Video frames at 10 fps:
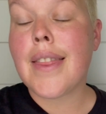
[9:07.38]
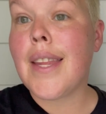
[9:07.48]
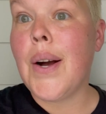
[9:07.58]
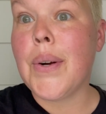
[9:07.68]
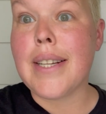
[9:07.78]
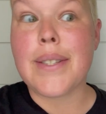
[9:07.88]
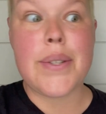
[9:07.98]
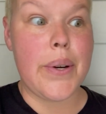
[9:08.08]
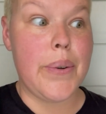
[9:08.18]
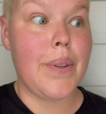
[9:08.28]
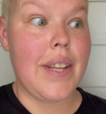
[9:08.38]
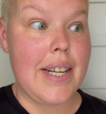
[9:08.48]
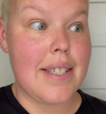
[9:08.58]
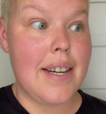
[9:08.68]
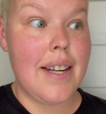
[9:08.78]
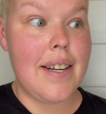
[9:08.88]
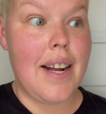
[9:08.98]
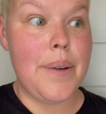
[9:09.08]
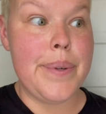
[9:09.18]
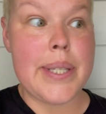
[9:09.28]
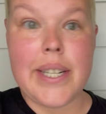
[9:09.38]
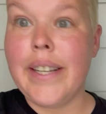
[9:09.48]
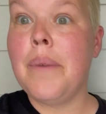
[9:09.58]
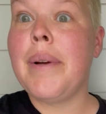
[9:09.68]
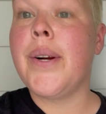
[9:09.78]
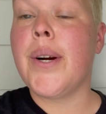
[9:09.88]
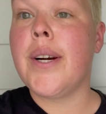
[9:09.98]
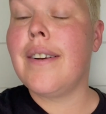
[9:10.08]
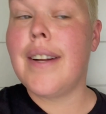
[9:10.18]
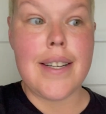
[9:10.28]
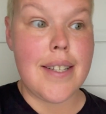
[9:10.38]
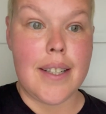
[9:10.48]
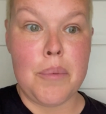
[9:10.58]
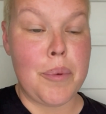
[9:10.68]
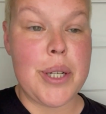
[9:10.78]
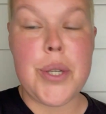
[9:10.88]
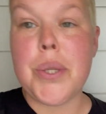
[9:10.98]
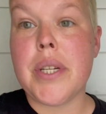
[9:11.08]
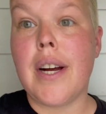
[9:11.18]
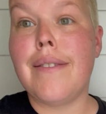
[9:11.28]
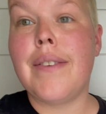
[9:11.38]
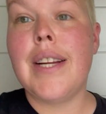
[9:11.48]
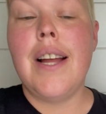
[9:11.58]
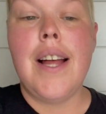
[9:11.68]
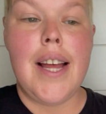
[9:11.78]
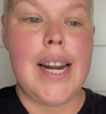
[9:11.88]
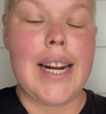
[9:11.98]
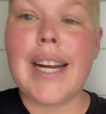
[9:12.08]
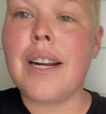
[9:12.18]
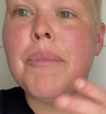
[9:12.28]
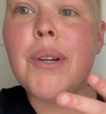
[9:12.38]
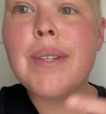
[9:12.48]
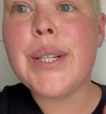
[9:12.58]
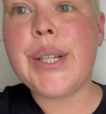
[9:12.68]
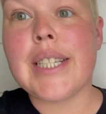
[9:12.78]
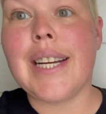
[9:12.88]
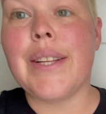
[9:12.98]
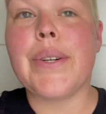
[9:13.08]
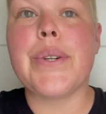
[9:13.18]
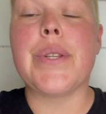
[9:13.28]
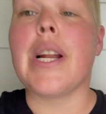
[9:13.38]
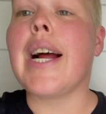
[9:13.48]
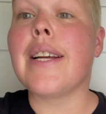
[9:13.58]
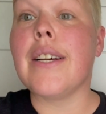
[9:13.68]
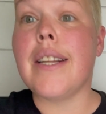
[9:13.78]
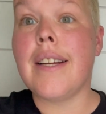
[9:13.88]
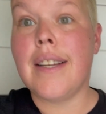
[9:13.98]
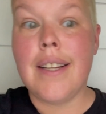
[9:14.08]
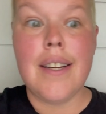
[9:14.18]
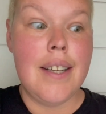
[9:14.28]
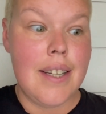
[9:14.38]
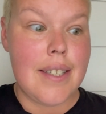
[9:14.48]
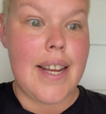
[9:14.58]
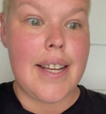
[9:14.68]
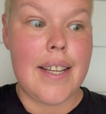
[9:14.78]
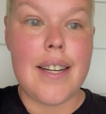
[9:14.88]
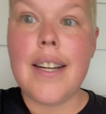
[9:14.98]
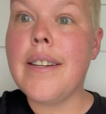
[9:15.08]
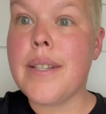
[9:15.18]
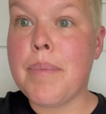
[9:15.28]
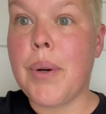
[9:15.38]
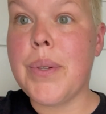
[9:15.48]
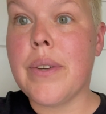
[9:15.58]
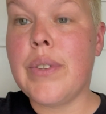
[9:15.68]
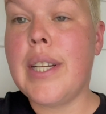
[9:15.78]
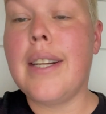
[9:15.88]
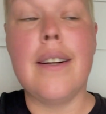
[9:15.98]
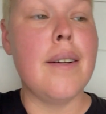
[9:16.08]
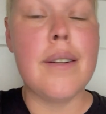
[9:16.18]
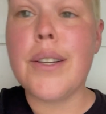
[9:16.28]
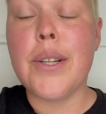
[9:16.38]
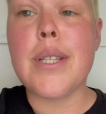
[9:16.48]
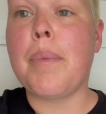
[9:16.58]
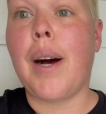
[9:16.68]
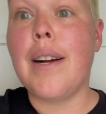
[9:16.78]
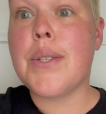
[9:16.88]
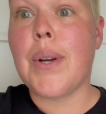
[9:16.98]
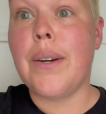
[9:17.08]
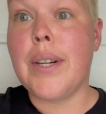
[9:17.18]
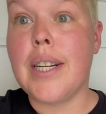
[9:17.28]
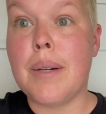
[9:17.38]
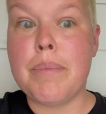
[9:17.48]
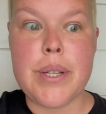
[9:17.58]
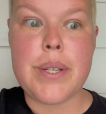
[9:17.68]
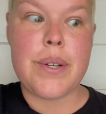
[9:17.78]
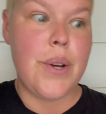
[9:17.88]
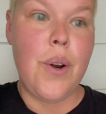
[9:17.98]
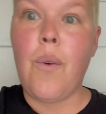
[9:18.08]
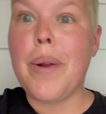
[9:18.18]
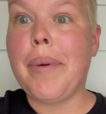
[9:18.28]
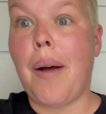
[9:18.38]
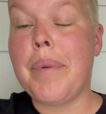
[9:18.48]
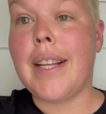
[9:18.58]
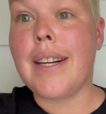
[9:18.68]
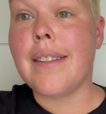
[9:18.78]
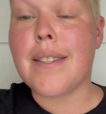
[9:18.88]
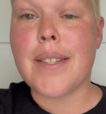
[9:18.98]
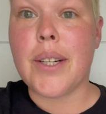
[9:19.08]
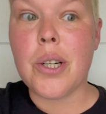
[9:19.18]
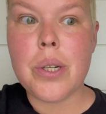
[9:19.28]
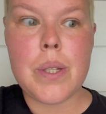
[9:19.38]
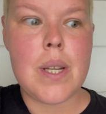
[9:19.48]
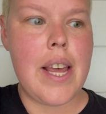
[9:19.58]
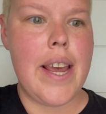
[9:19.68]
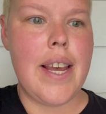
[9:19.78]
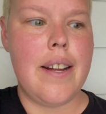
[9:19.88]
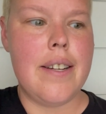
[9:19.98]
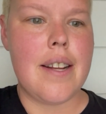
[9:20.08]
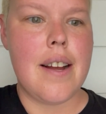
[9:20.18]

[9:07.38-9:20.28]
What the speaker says: Okay, so last night I was digging in my yard. I dug up a bunch of stuff and I kind of moved it all together so that I could take it and dispose of it in a good spot so I don't end up just repopulating the stickers. And